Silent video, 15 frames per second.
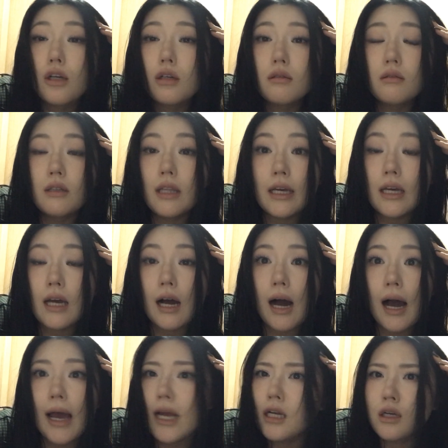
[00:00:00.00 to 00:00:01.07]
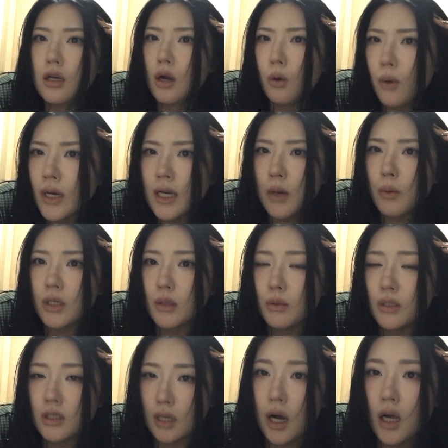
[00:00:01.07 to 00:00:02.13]
I had no idea what she
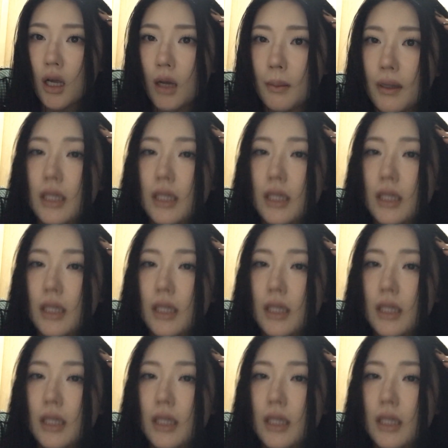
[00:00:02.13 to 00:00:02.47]
was talking about.